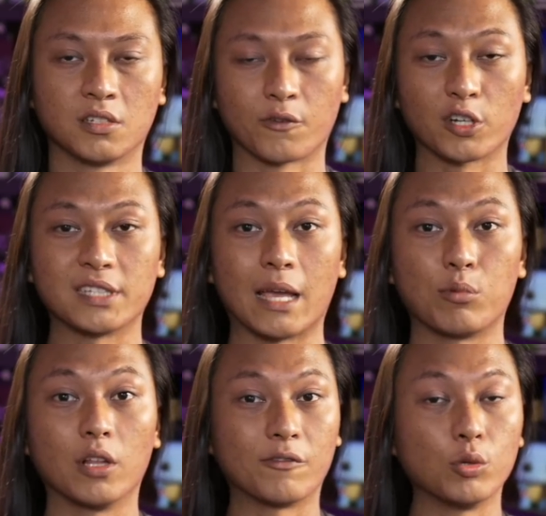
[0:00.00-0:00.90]
for
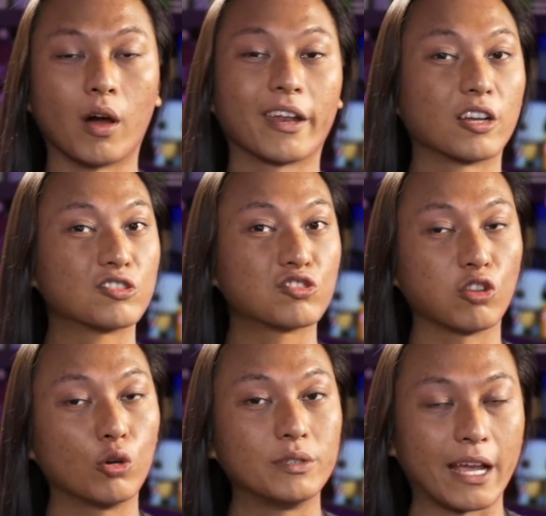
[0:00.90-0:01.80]
example, if you wanted to
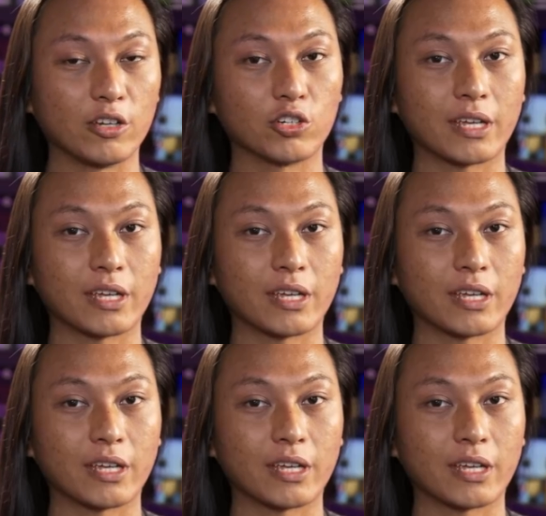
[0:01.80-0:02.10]
slow down your